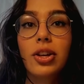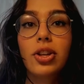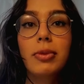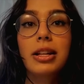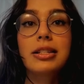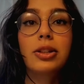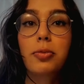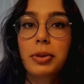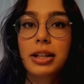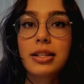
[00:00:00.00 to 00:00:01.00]
humulus
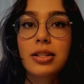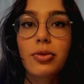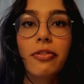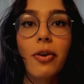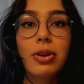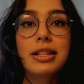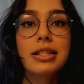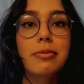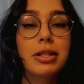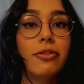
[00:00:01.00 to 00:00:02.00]
lupulus, griffonia
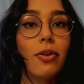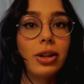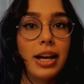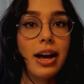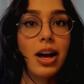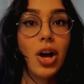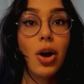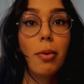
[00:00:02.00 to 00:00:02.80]
simplicifolia,